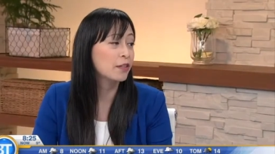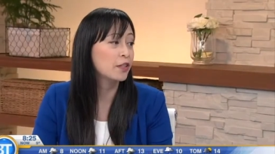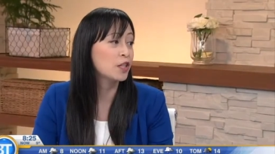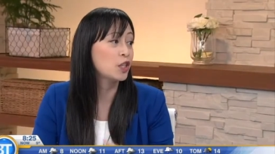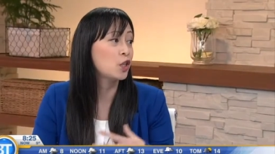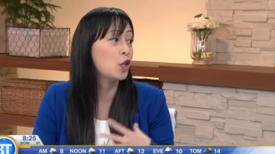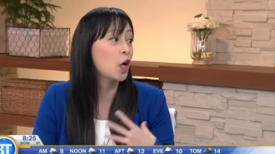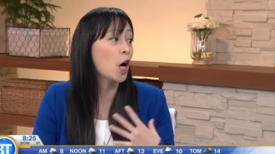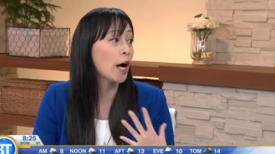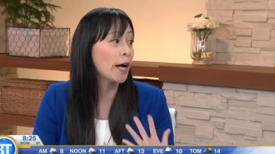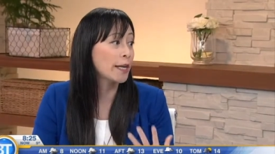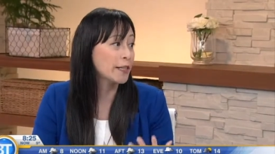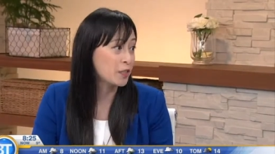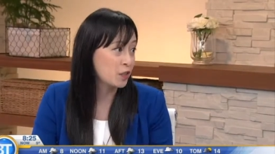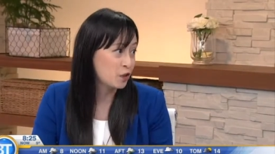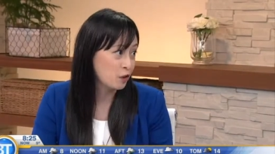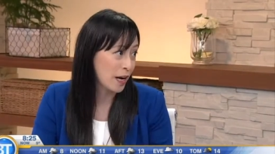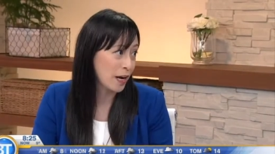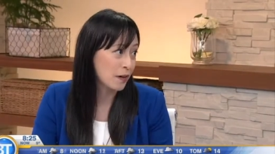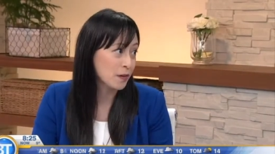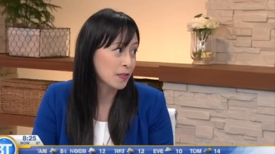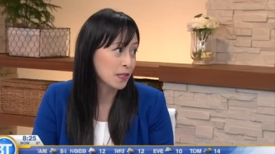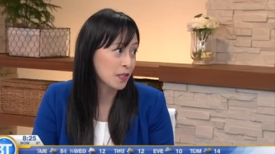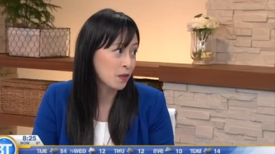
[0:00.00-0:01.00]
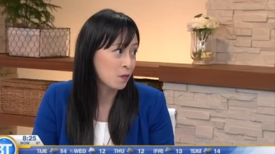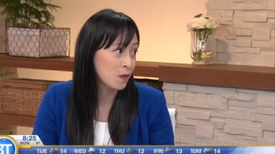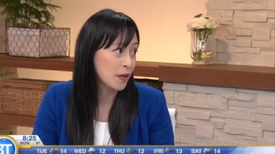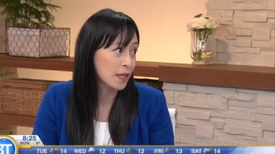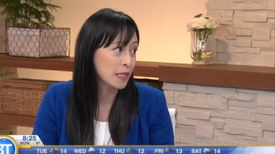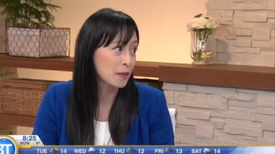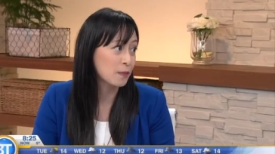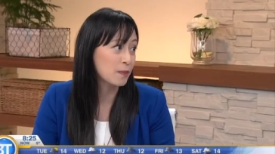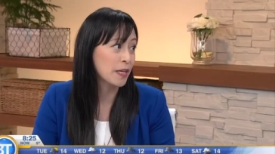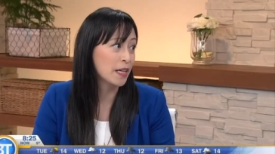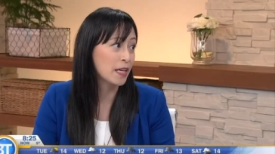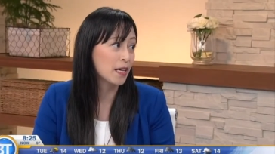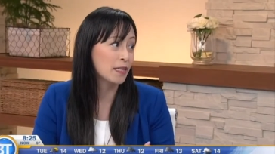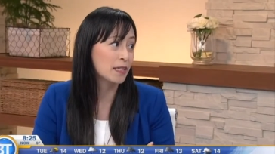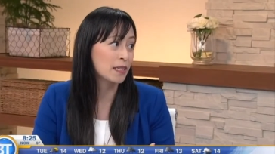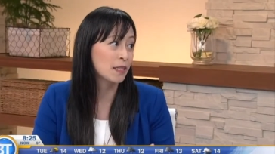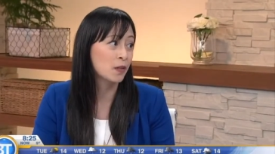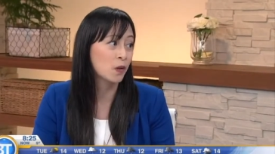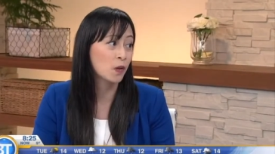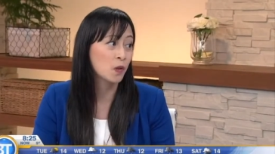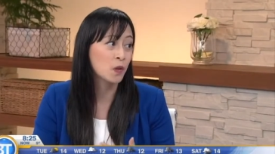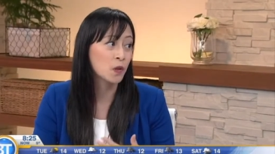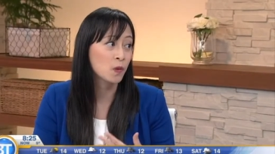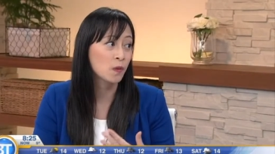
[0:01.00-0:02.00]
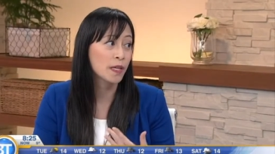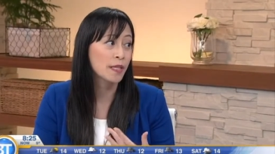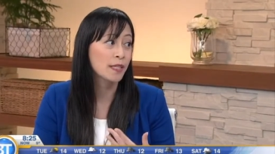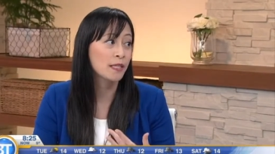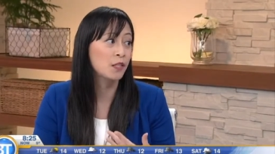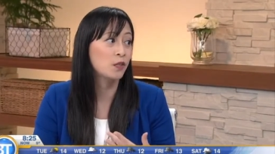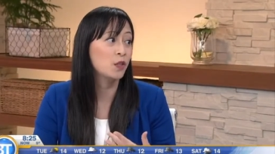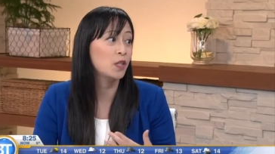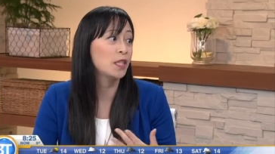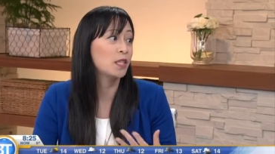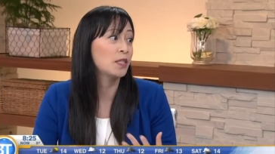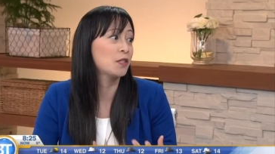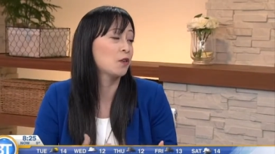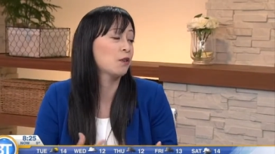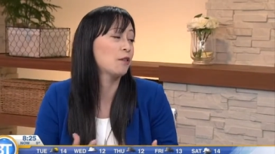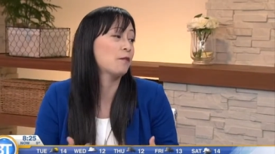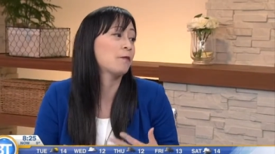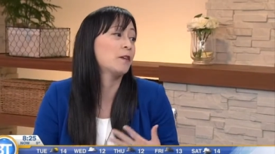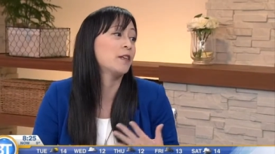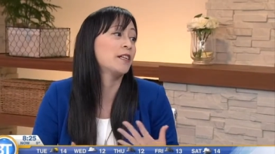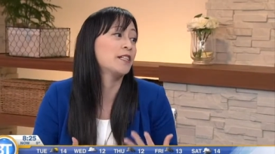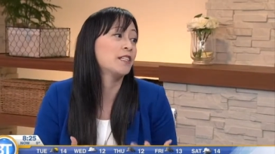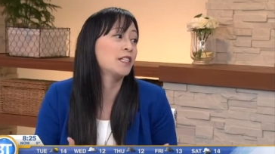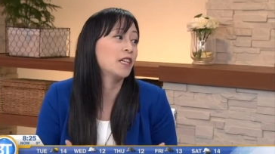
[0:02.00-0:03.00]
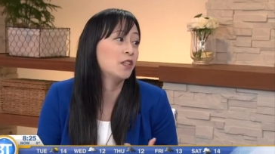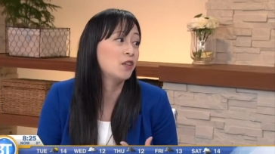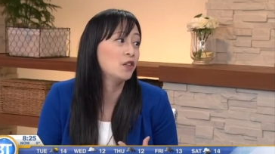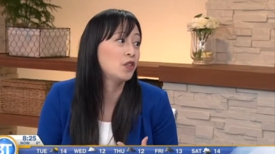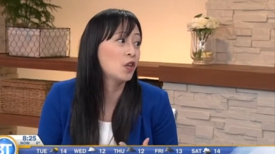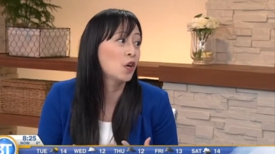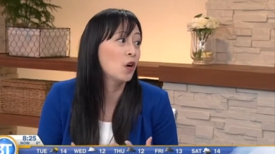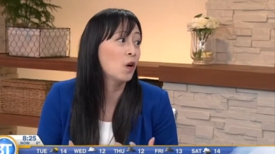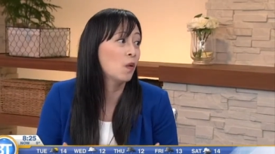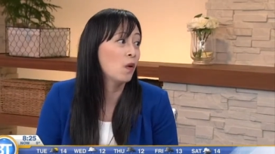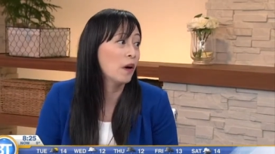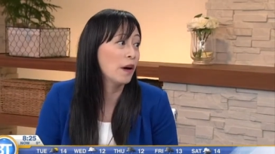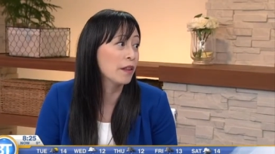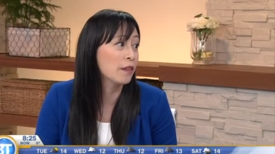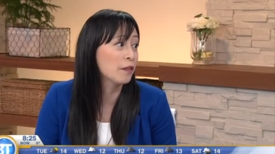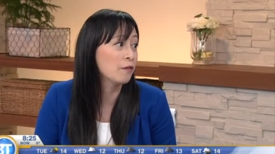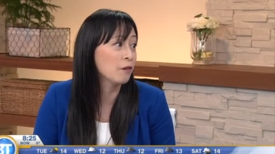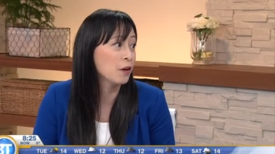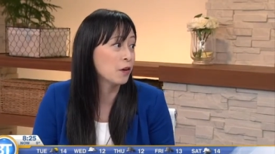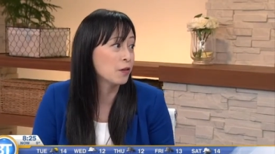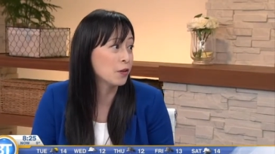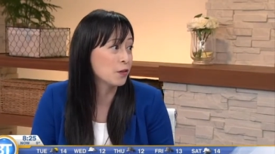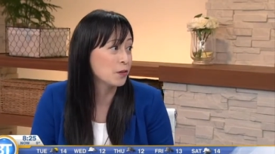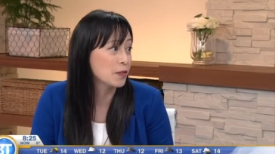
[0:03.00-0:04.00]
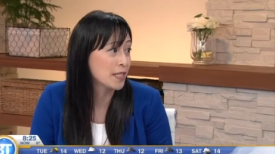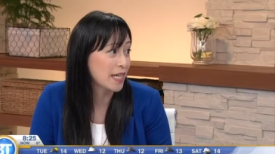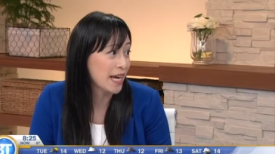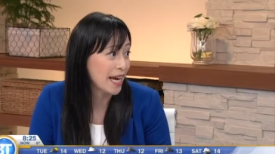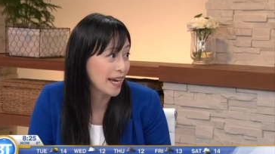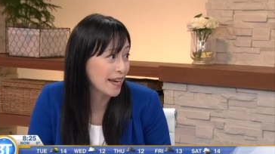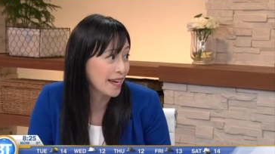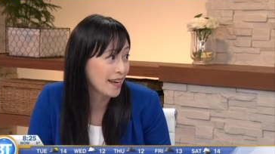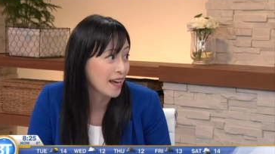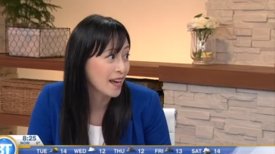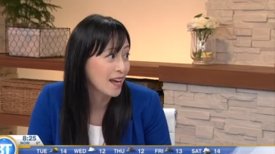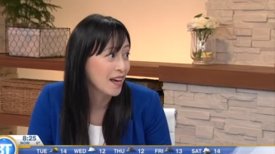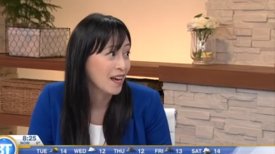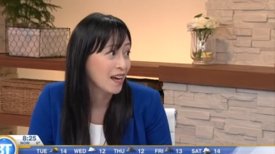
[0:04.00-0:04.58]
the non-drowsy ones because those ones you can sort of continue to go on throughout your day.